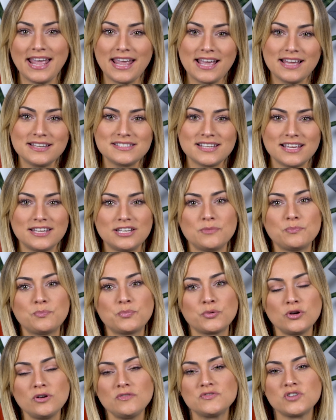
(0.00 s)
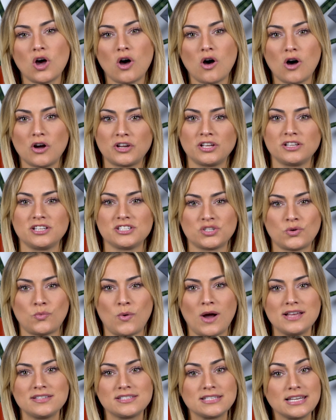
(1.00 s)
And an improved Oculus
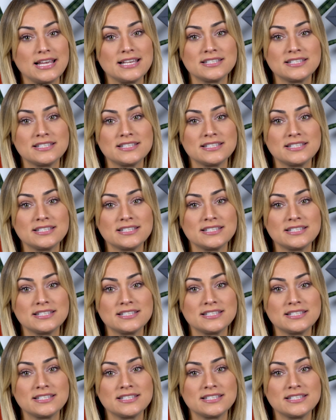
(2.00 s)
Quest